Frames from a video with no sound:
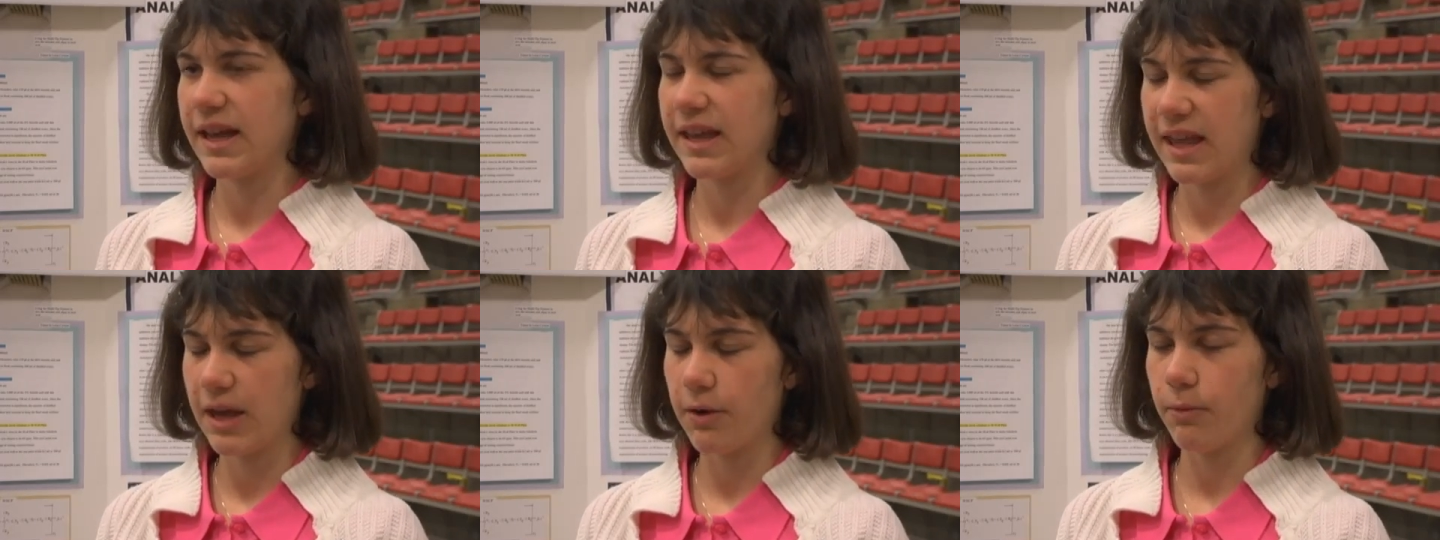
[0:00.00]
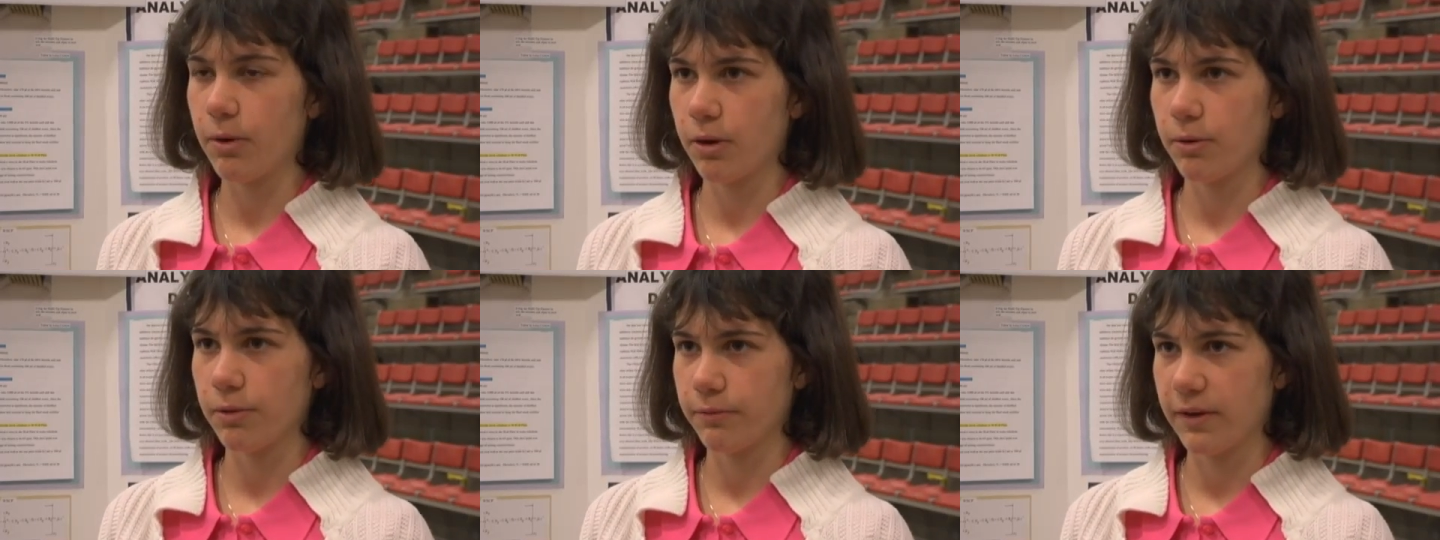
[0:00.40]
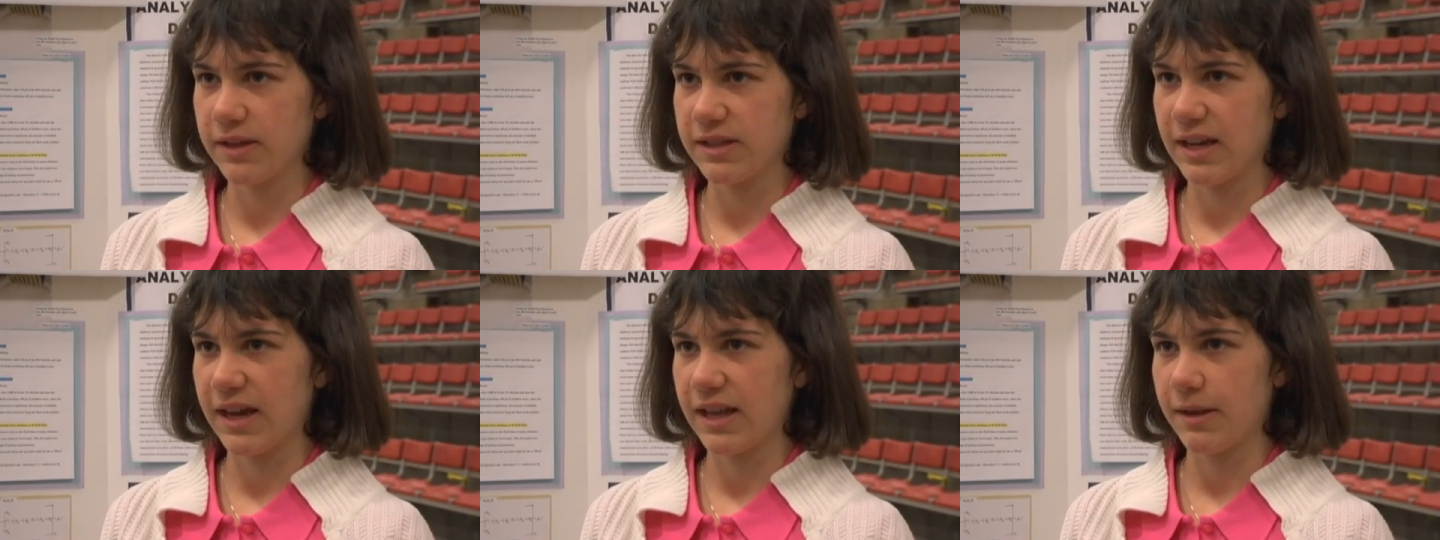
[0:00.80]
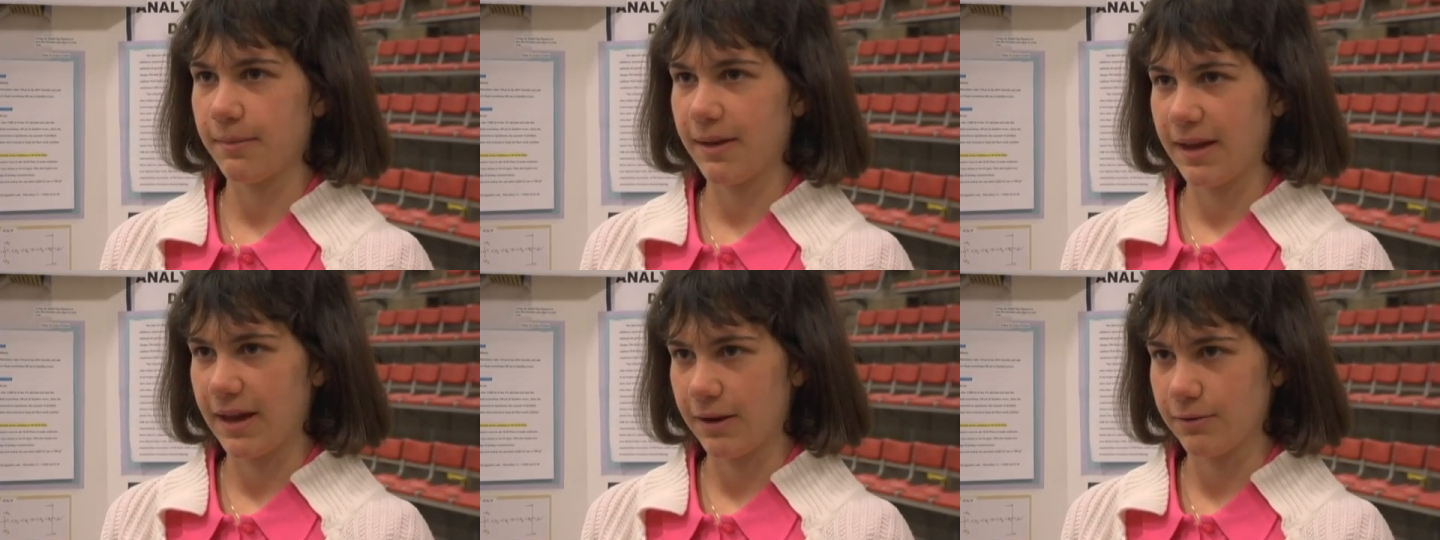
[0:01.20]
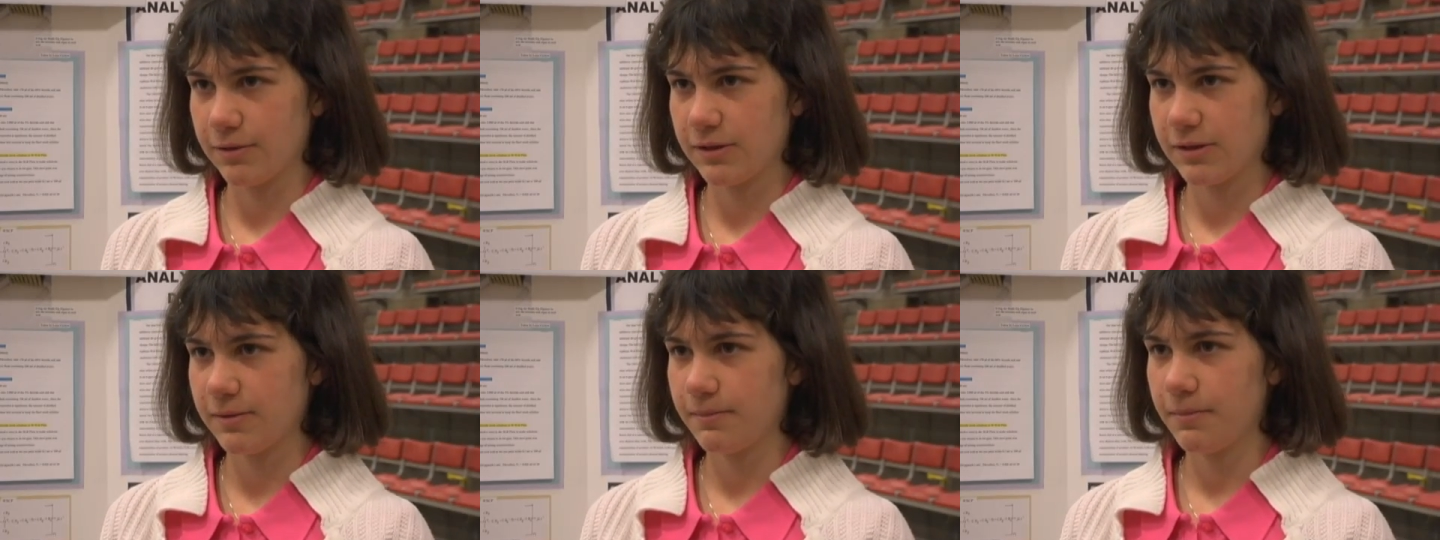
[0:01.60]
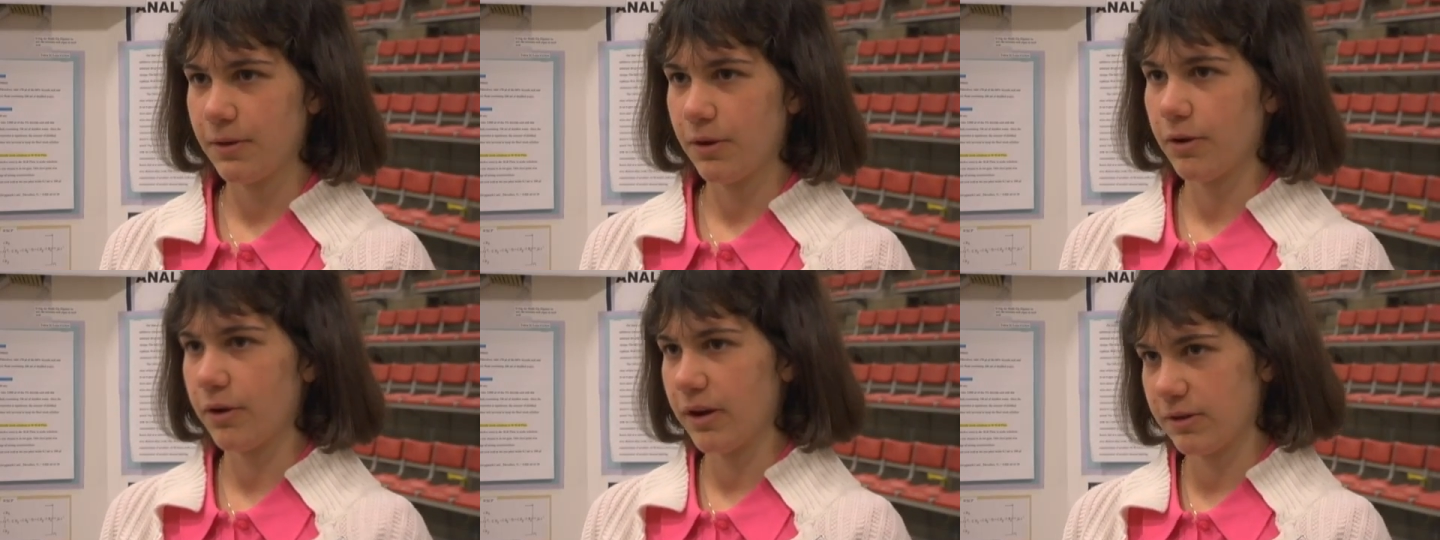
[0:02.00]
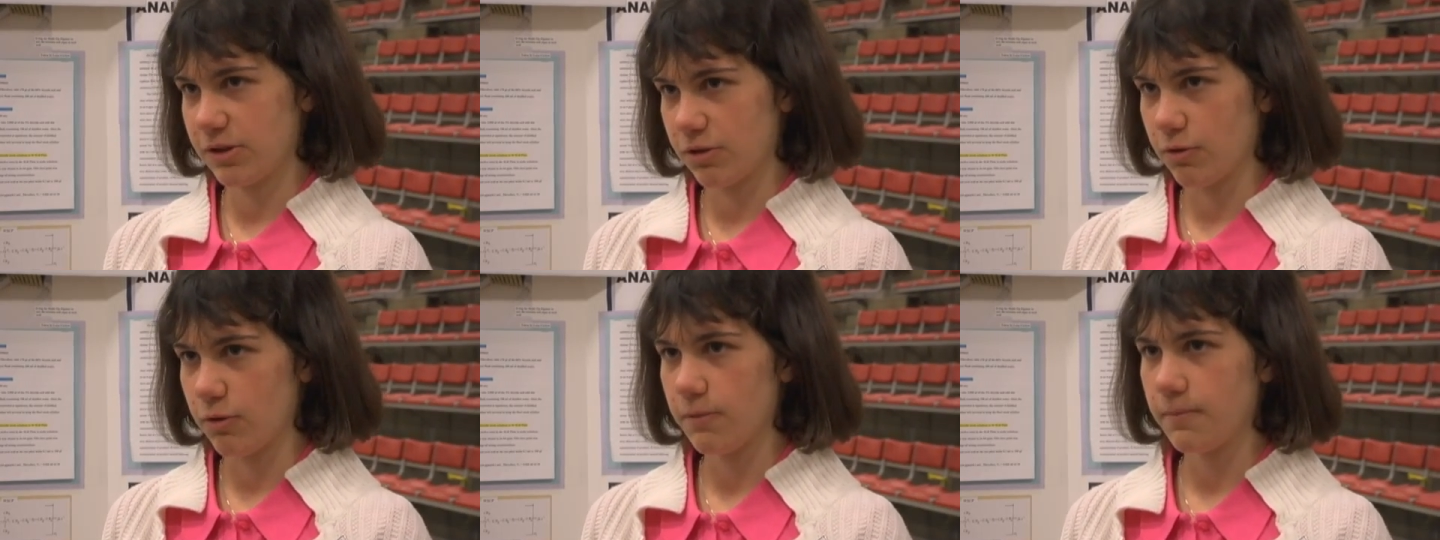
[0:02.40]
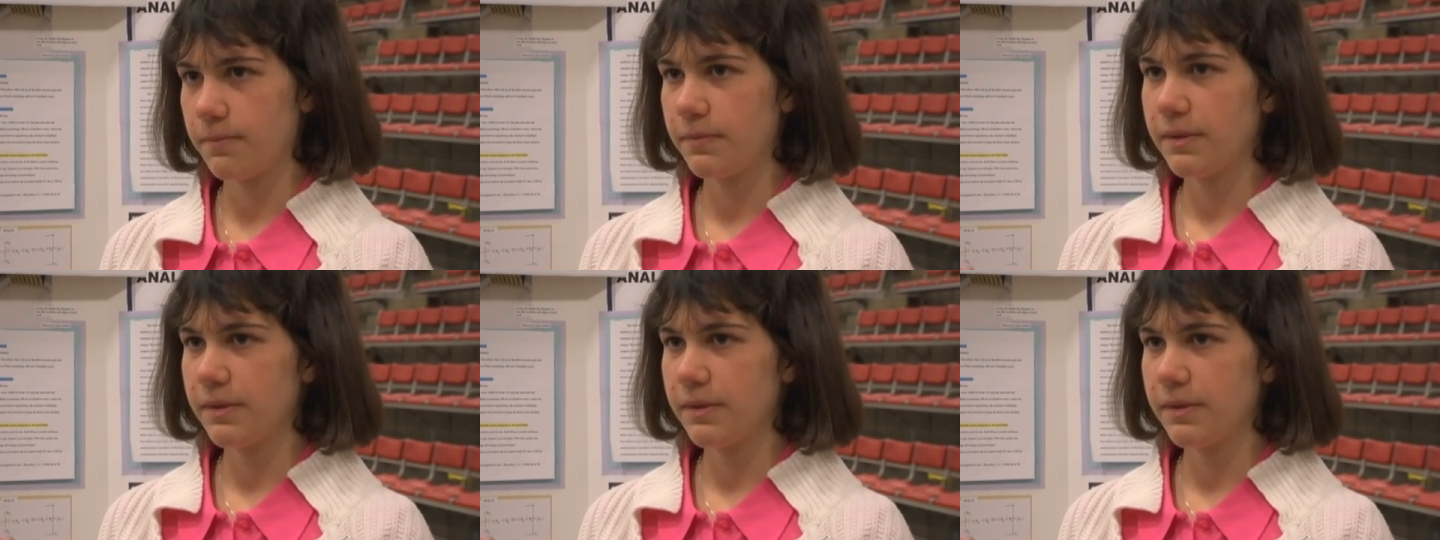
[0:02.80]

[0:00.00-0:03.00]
I can't work with red tide at my house or at school,